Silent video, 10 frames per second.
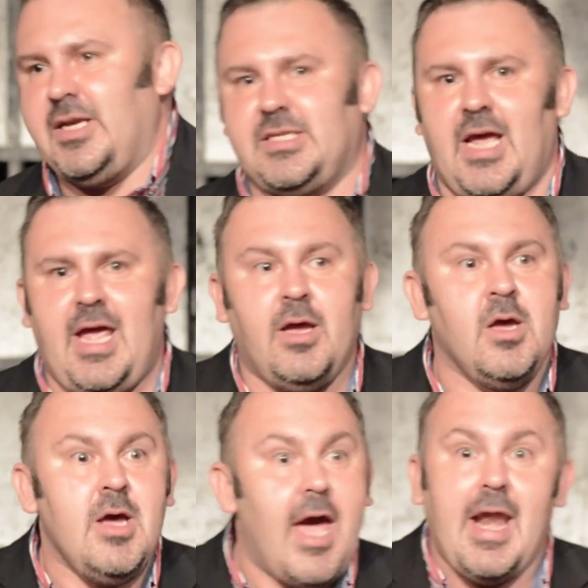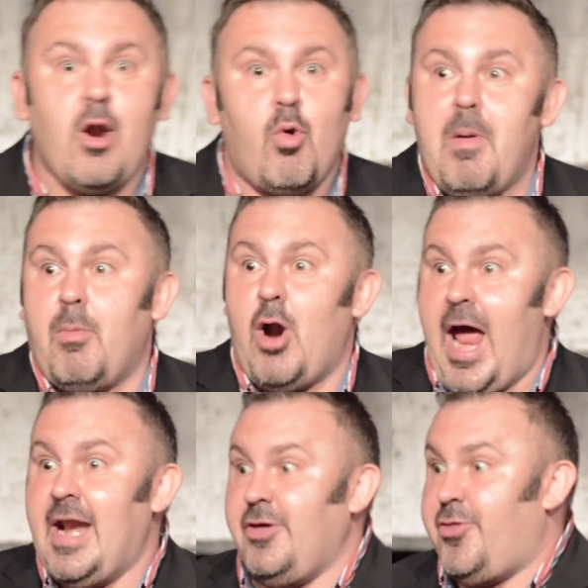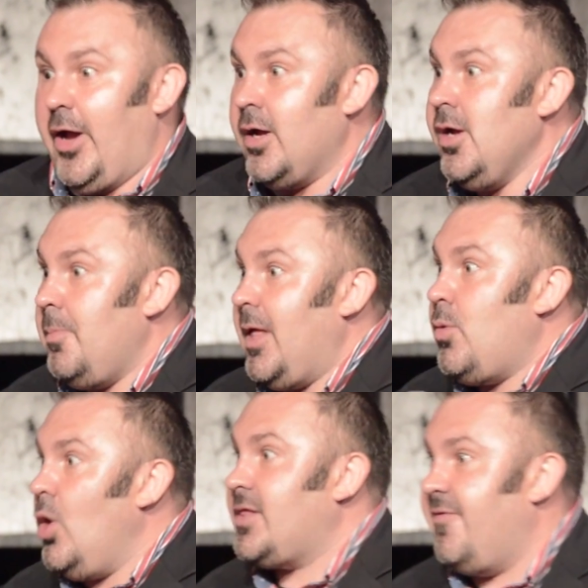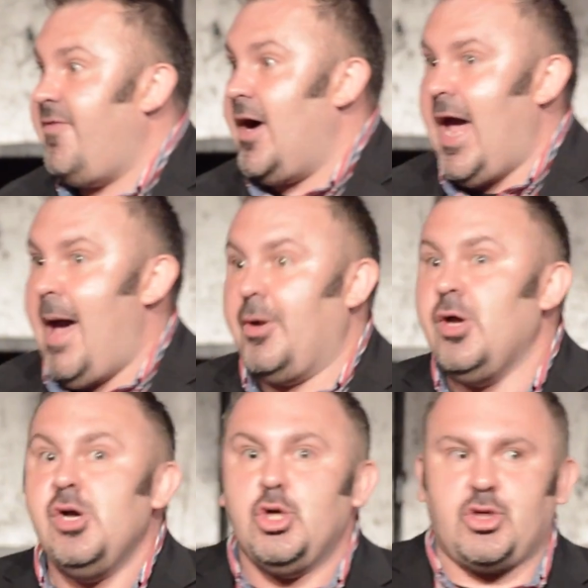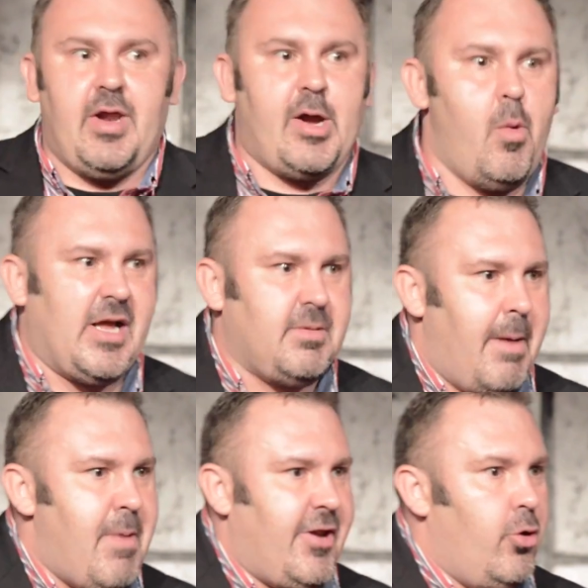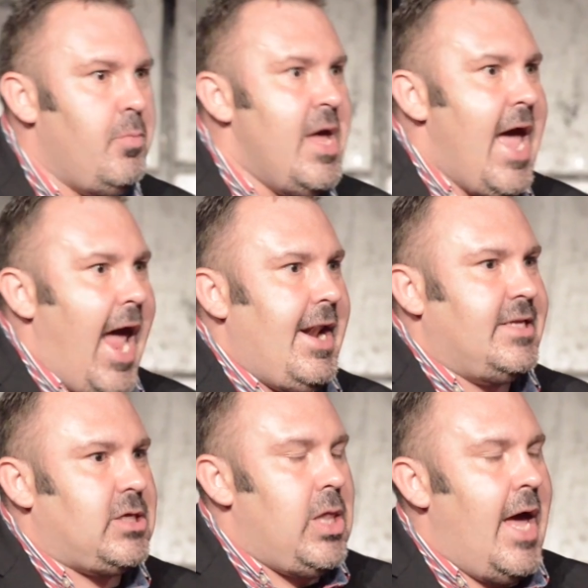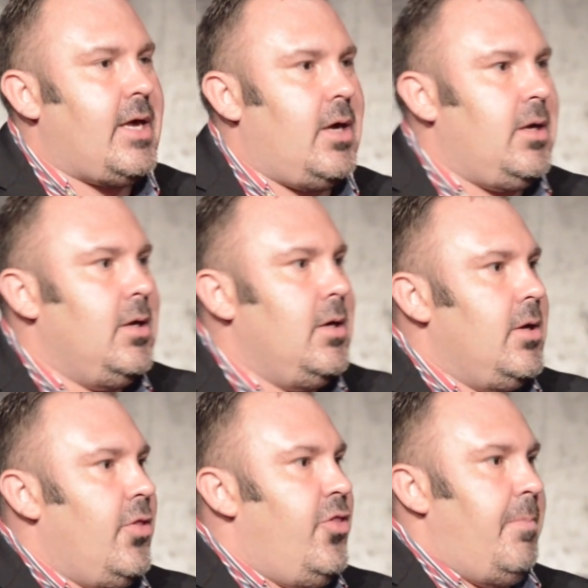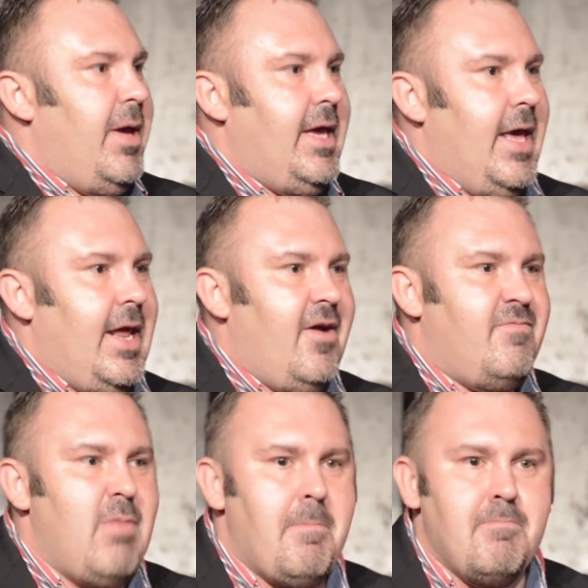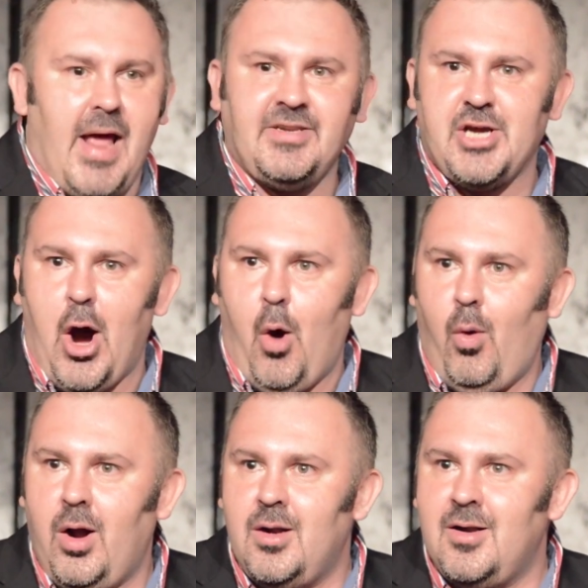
what I see, and I don't remember anything. I'm like, what the fuck happened? So then I go back to my bedroom, and it's like the beginning of Memento.